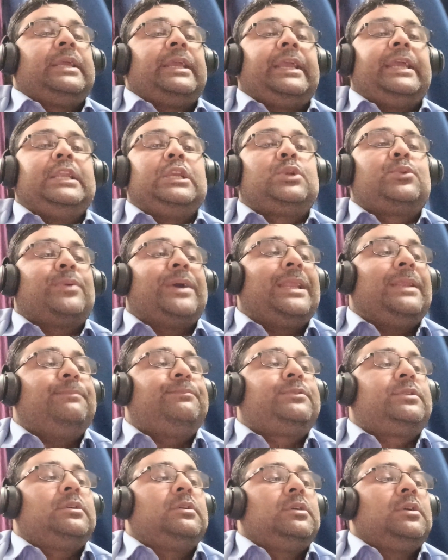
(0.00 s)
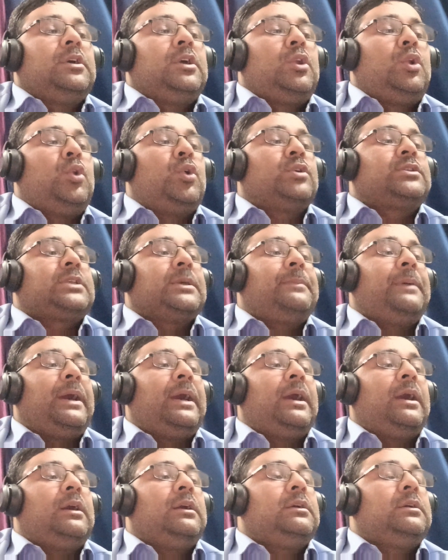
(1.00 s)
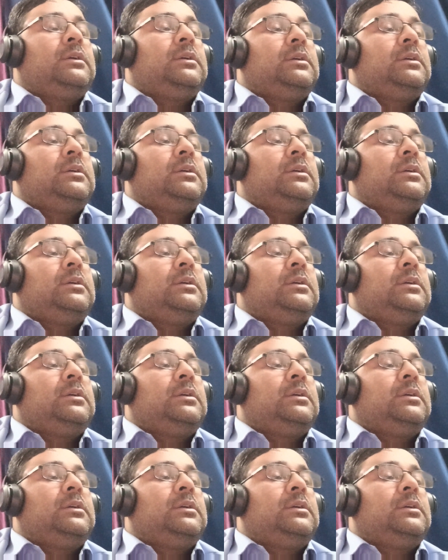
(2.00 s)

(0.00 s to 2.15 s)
In 12th Lok Sabha,